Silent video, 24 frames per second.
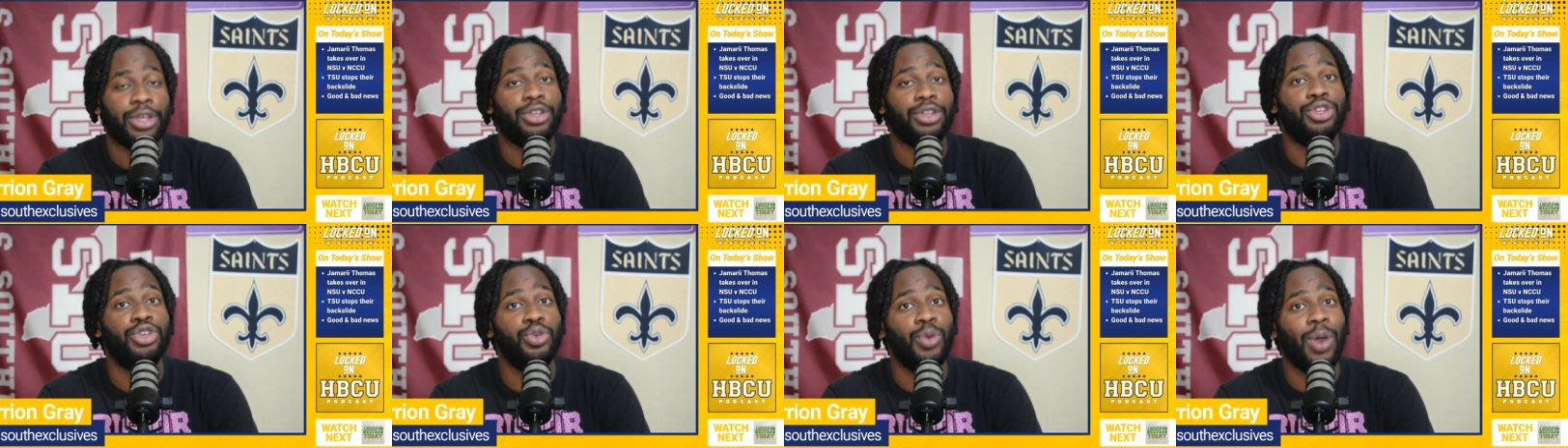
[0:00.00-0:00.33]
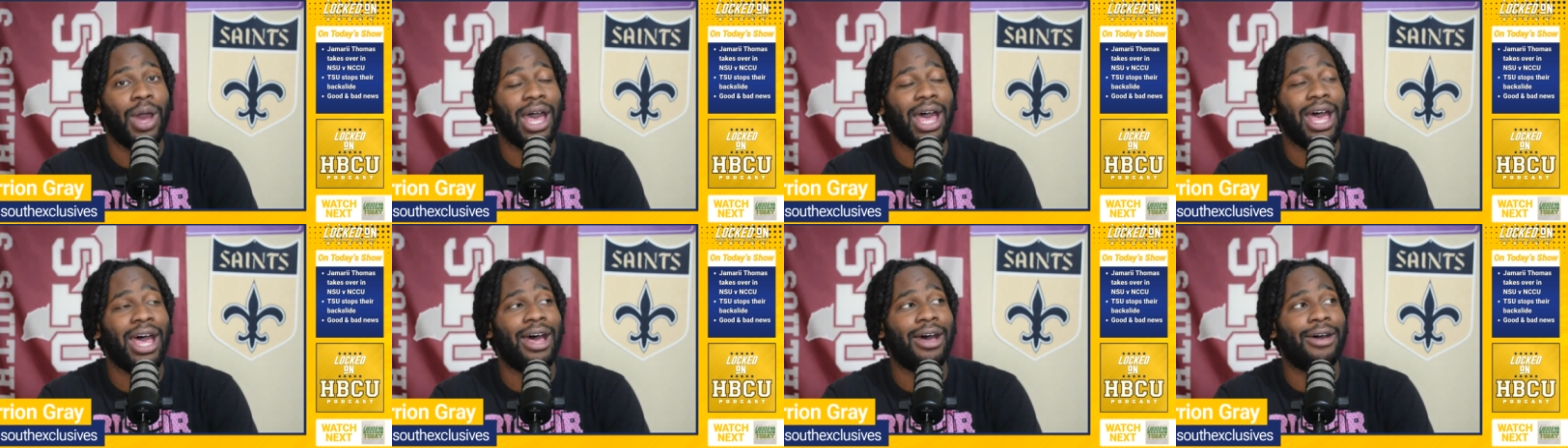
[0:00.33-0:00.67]
You
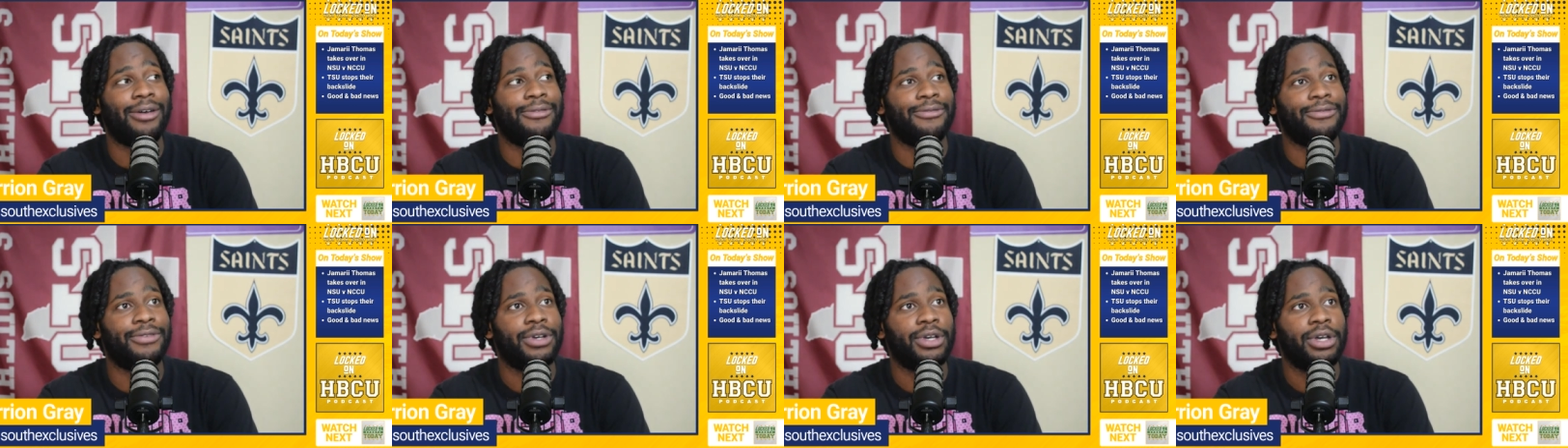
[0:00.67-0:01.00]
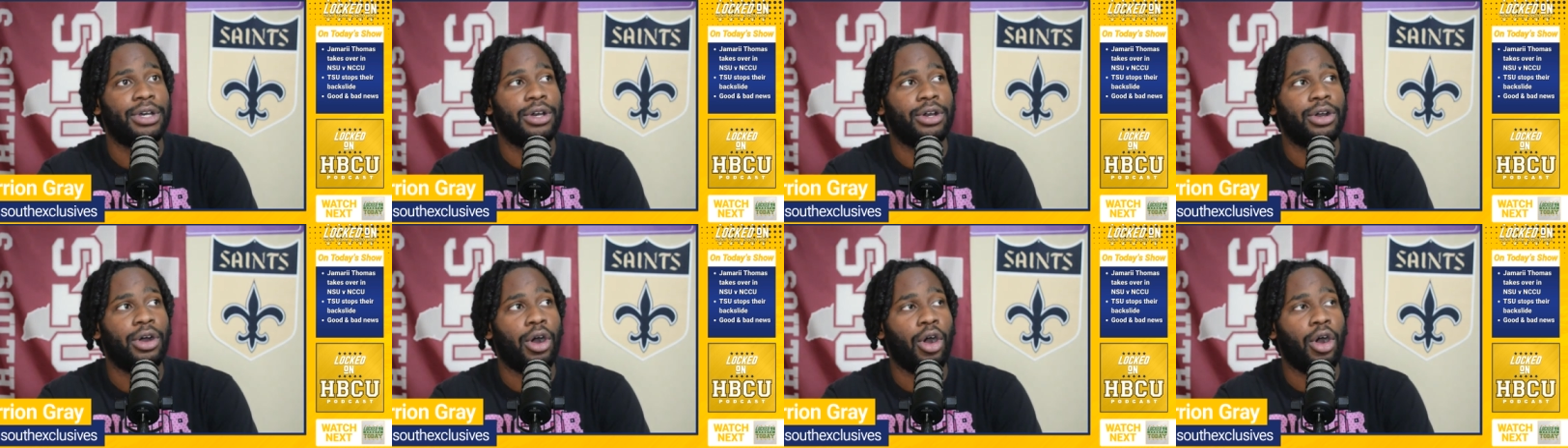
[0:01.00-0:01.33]
have
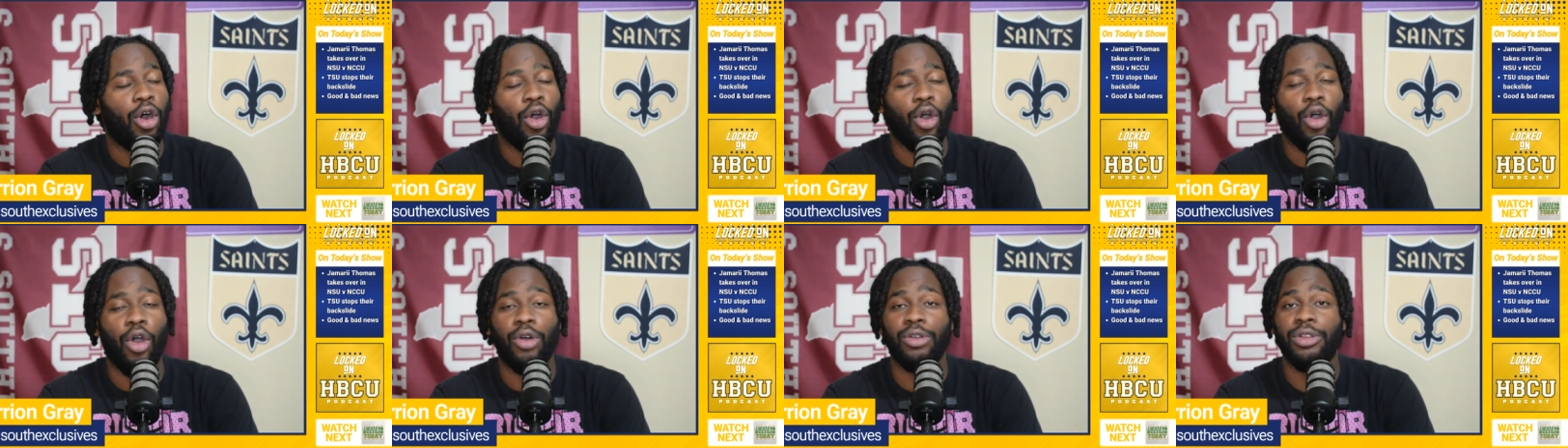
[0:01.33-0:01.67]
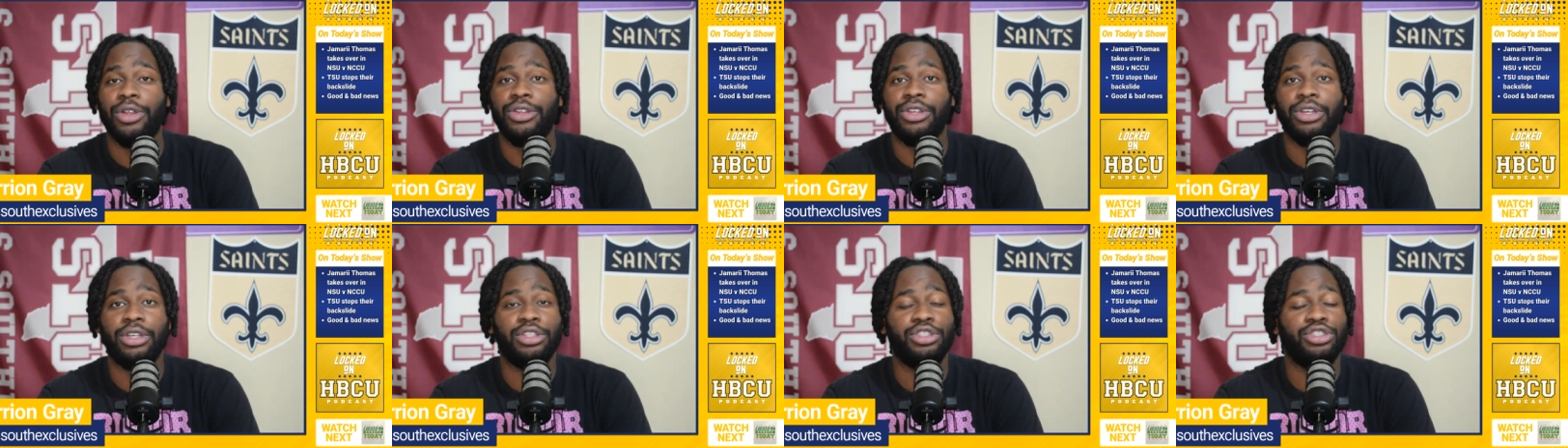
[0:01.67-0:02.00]
all
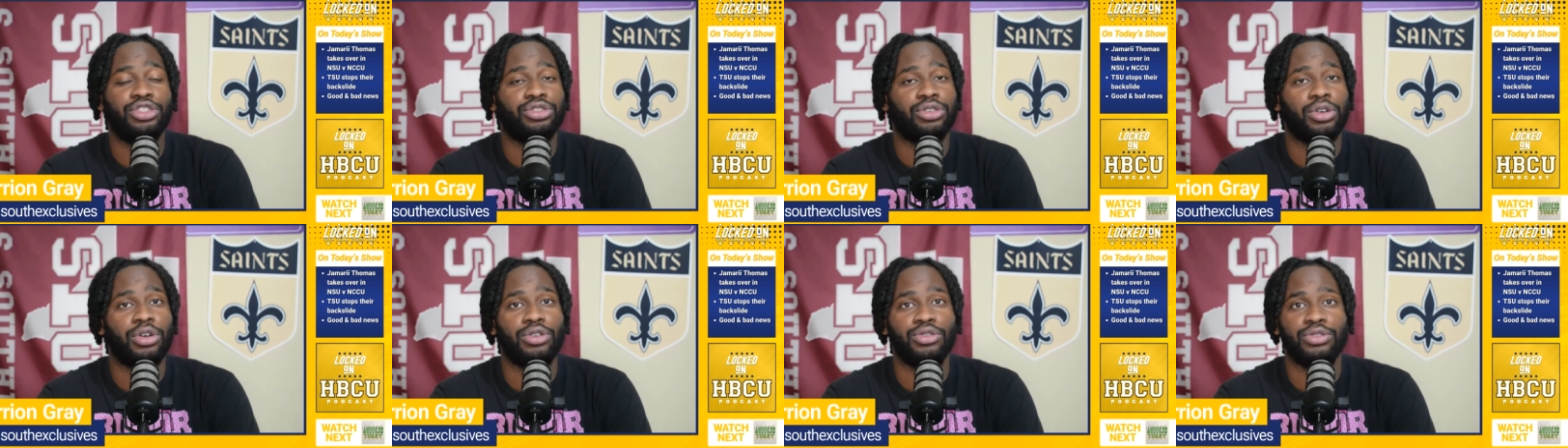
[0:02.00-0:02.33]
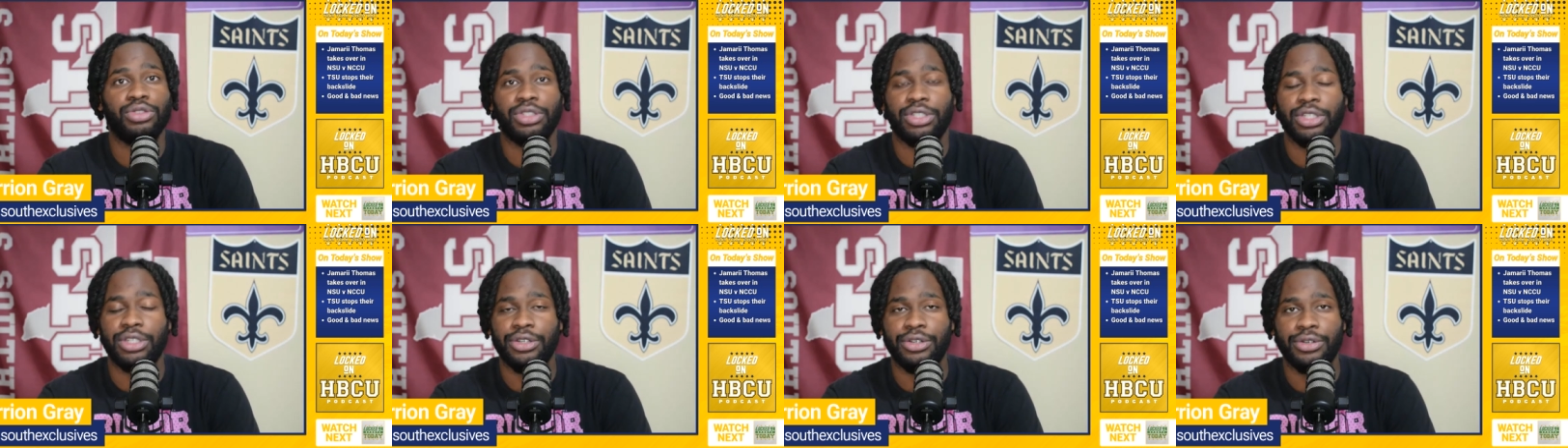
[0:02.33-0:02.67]
of the control
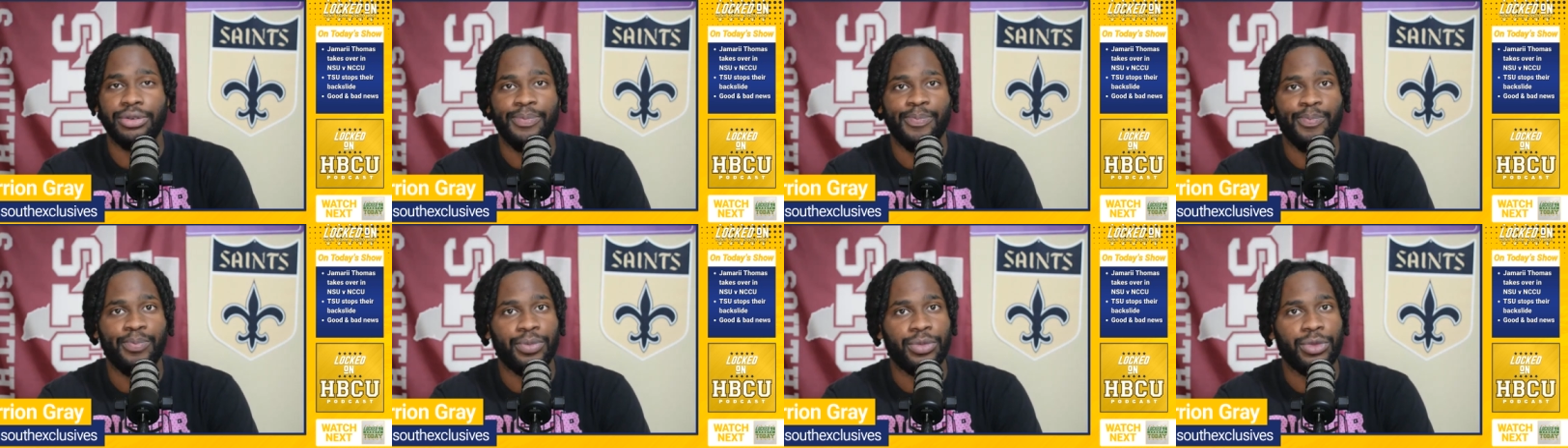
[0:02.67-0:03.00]
still.